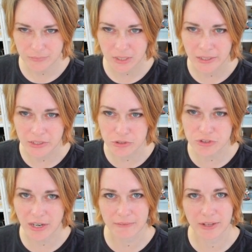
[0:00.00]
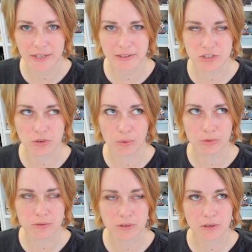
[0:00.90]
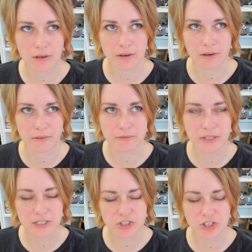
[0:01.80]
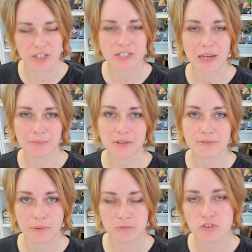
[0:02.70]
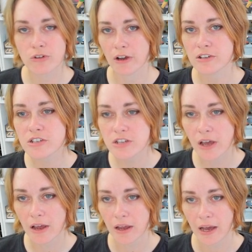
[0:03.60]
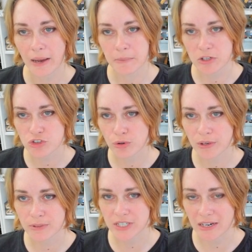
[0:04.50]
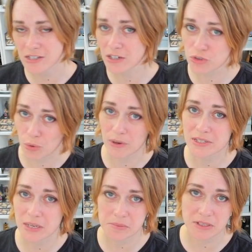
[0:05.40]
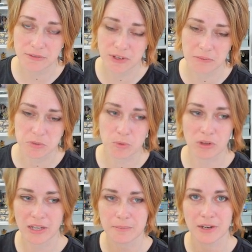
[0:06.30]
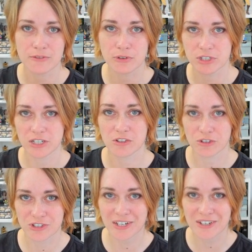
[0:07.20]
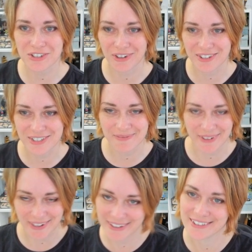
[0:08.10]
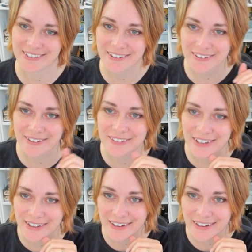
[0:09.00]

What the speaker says: I used to have like this old really shitty tablet from Trust. I'm not sure it was actually a drawing tablet. I think it was more like meant for digital signatures, but I still used it.